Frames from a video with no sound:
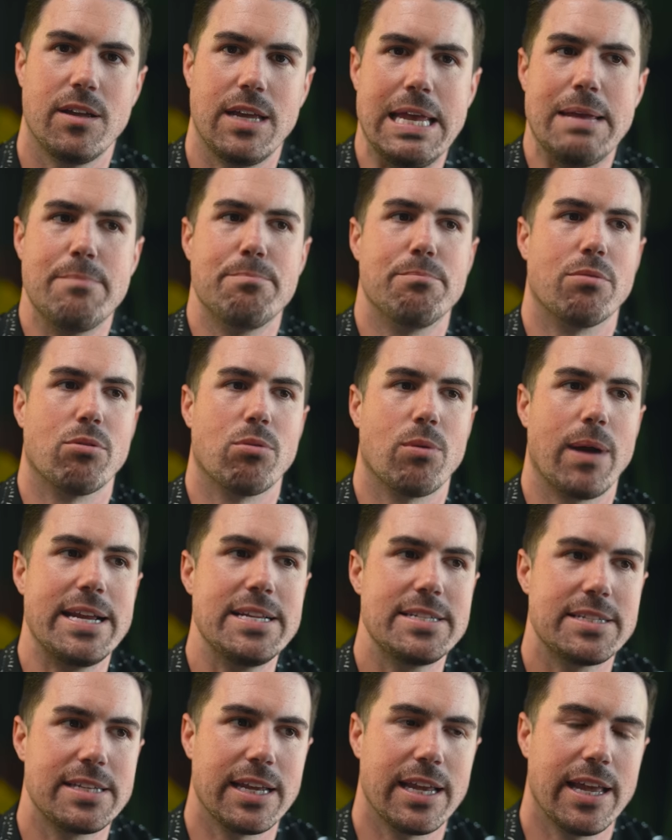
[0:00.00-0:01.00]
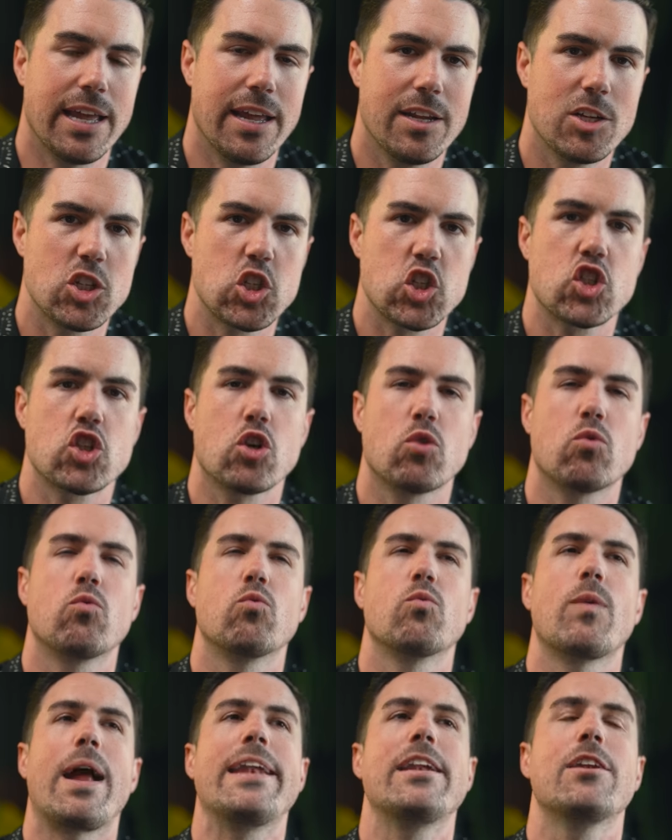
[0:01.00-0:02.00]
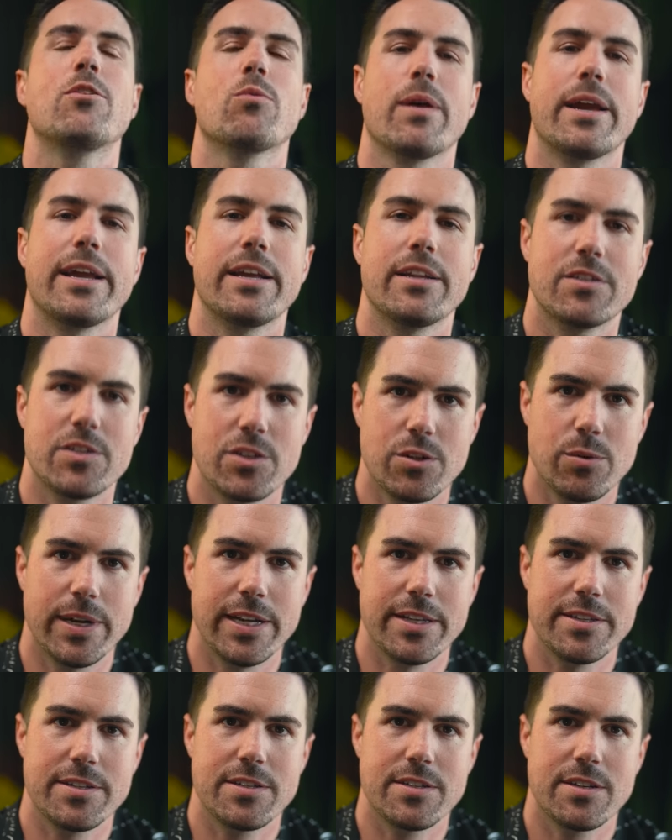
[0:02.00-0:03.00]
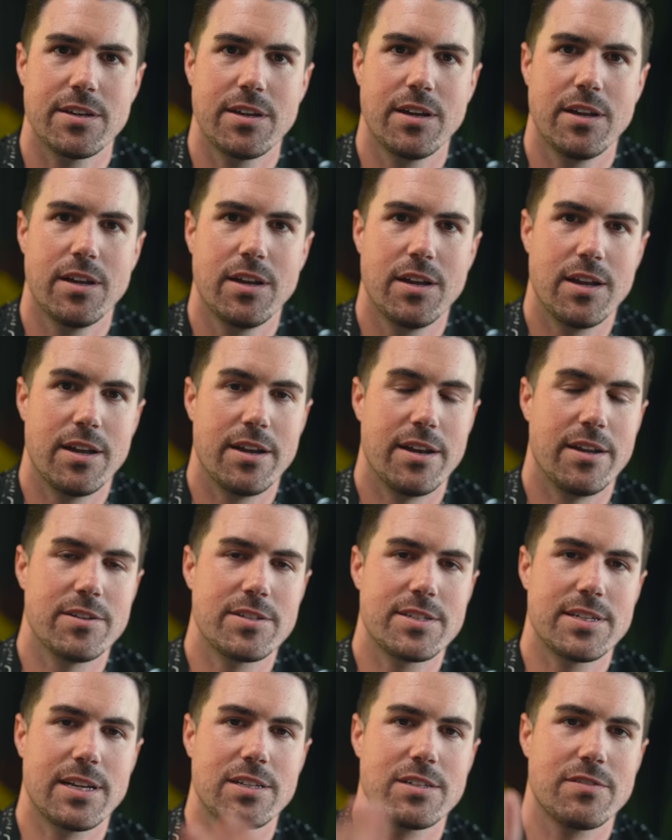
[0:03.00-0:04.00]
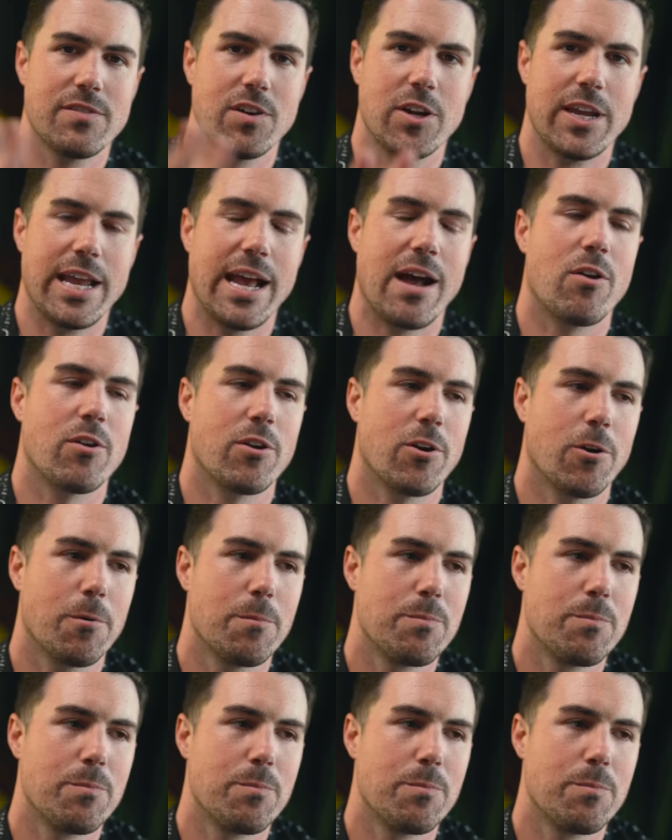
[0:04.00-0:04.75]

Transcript: embracing it, surrendering to it. It sounds very counter.